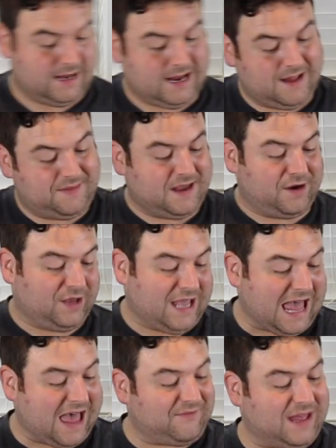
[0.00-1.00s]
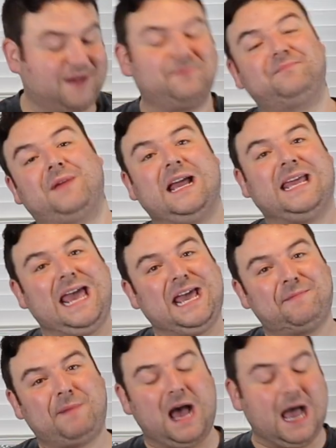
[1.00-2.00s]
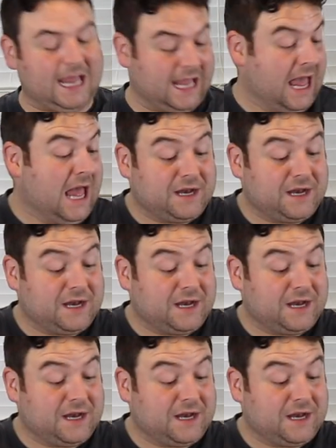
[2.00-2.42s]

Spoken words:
And there you have it, a cake pie.